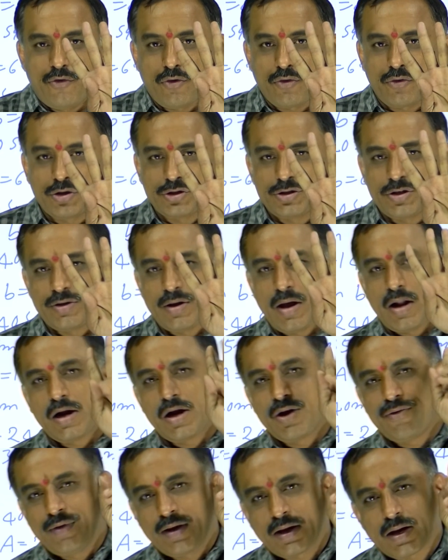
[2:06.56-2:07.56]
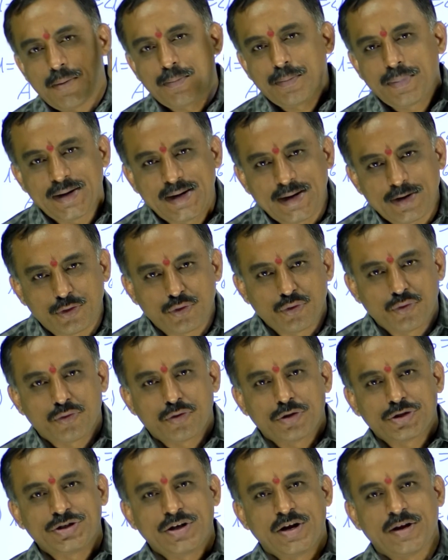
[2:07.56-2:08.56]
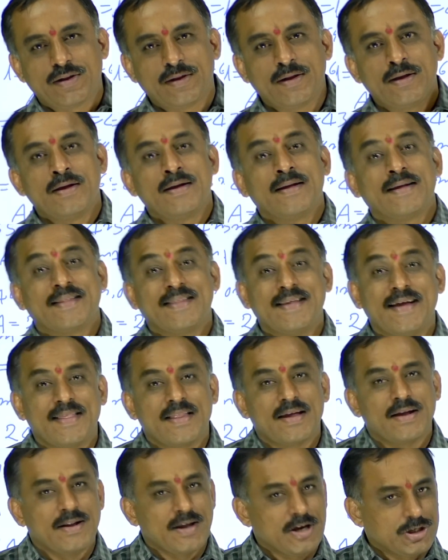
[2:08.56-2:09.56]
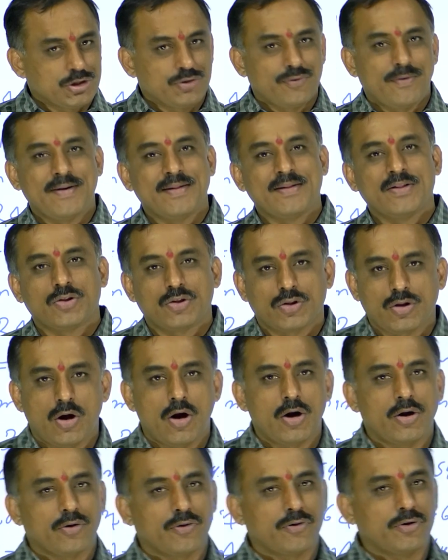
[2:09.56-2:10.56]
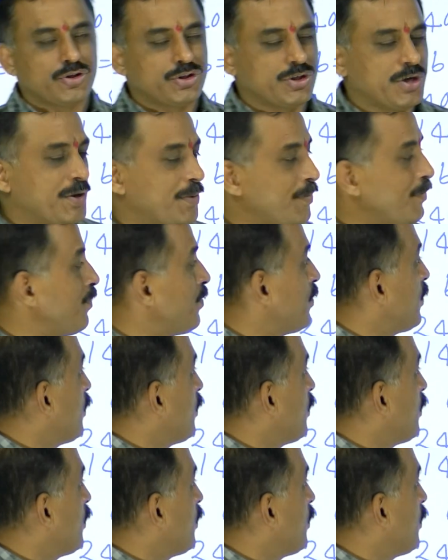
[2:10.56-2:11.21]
4 questions already we completed 2 questions. Then the next one, third question.